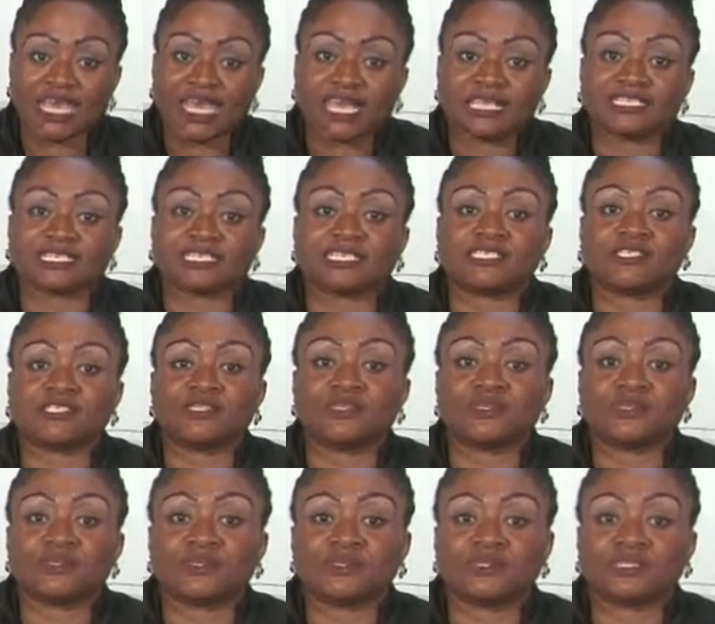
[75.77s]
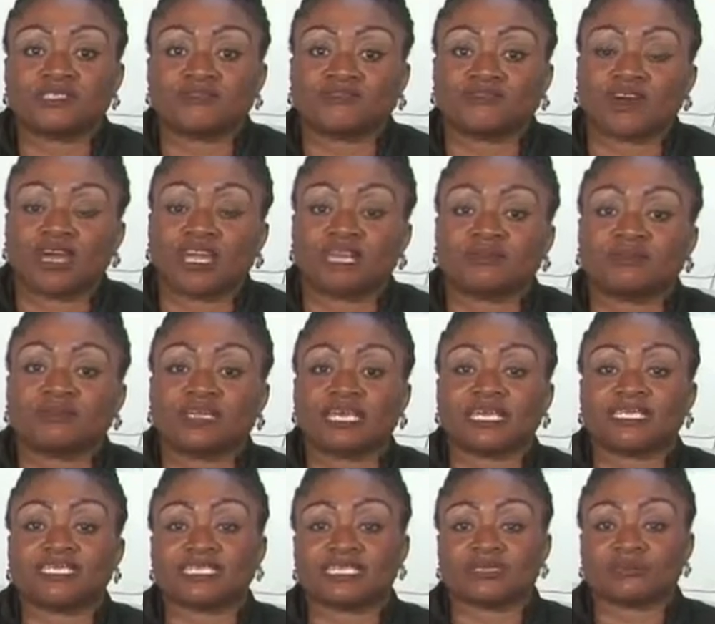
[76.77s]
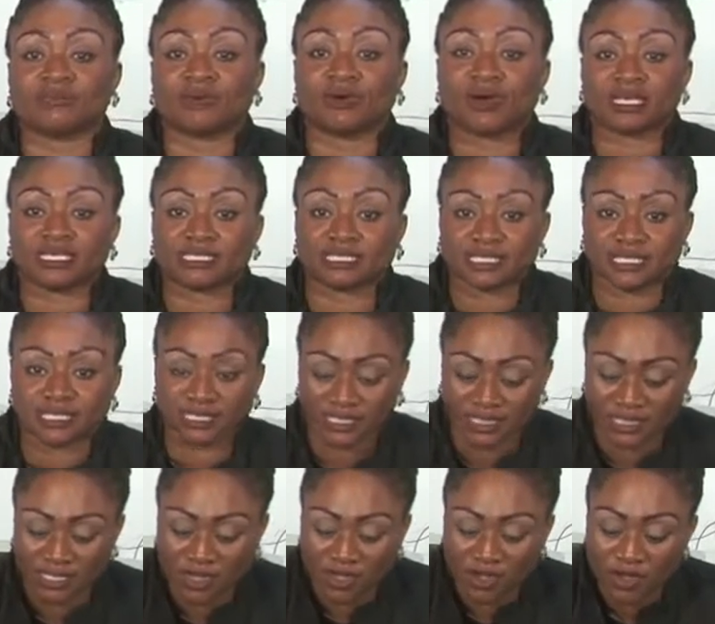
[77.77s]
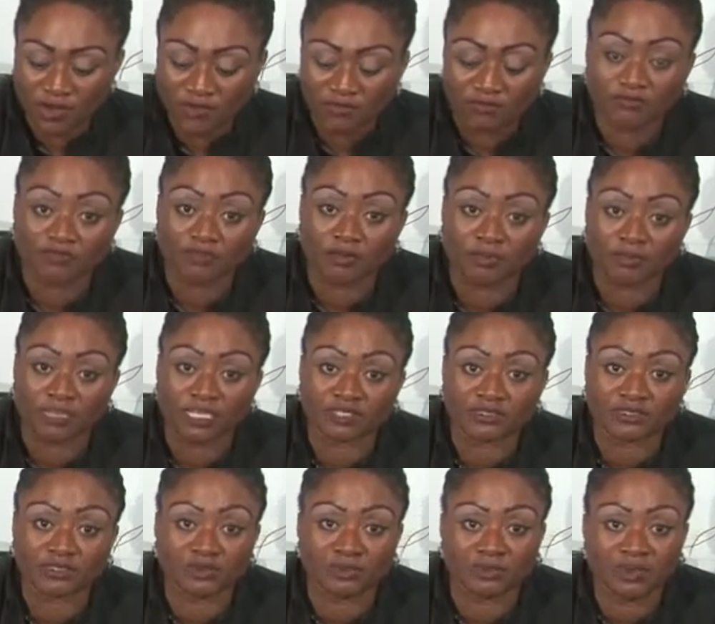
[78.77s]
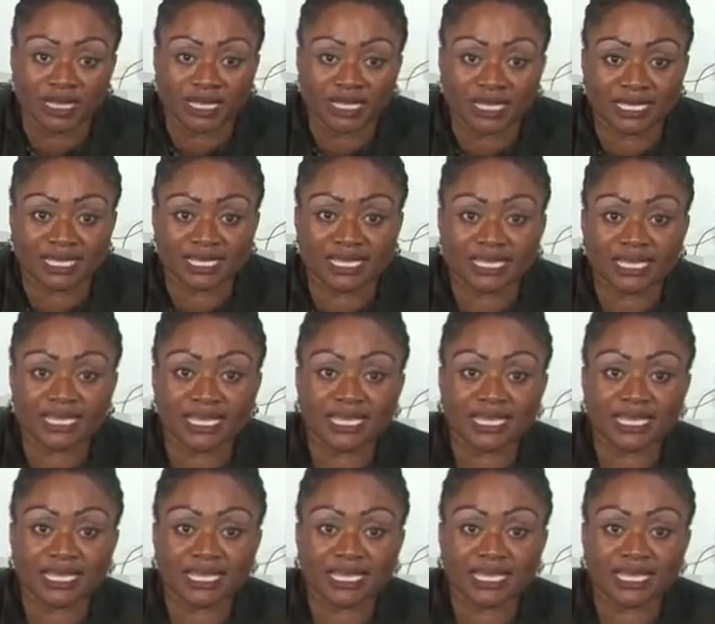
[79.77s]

It is used for eliminating poisons from the stomach.